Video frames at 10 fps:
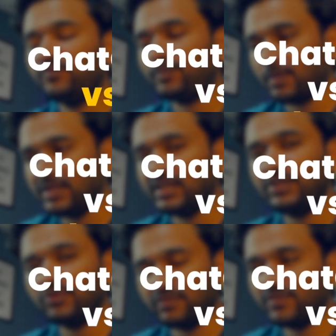publicly
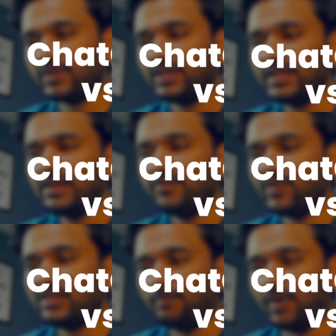to everyone,
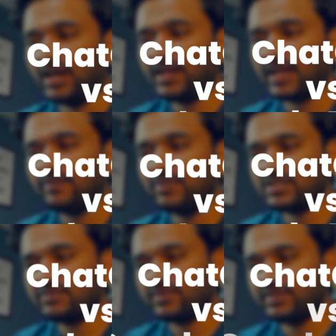with Bard AI, which
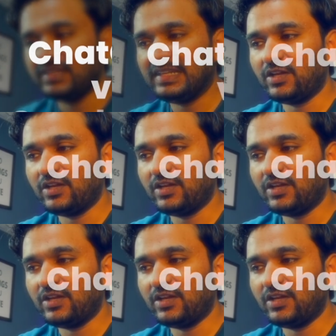is recently